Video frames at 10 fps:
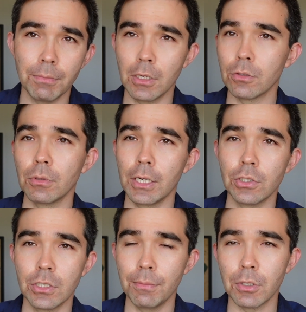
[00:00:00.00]
because
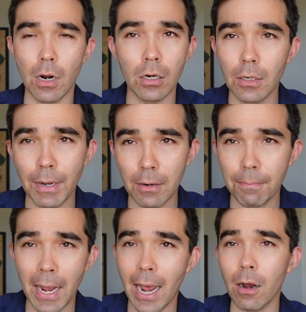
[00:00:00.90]
relationships are all
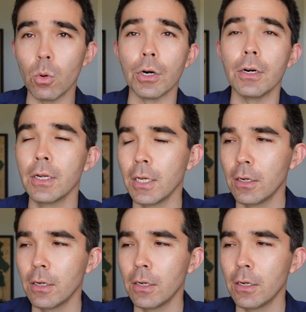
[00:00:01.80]
about power